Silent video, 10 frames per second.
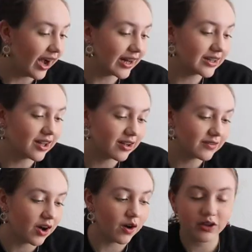I
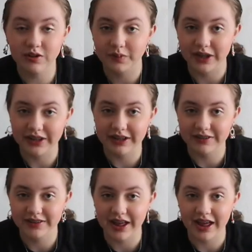love all of my
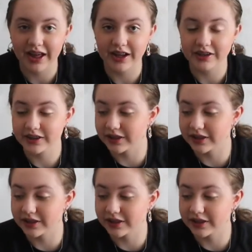gifts and